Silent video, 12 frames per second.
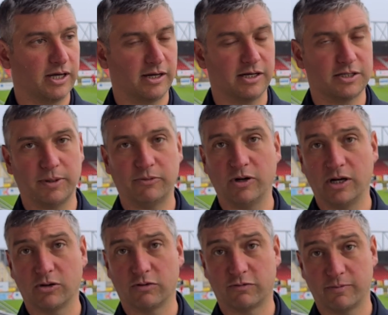and it's been really
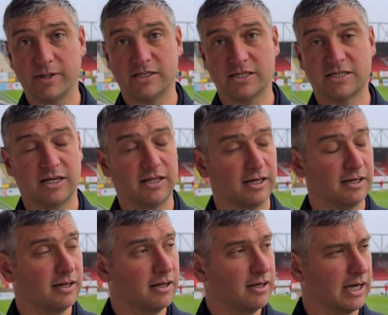good for me to see that
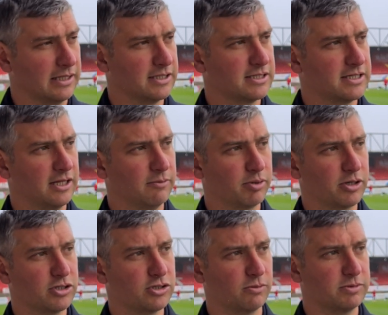and to see them,
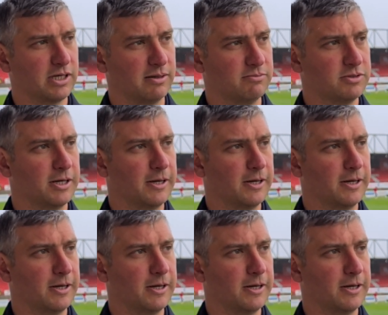because sometimes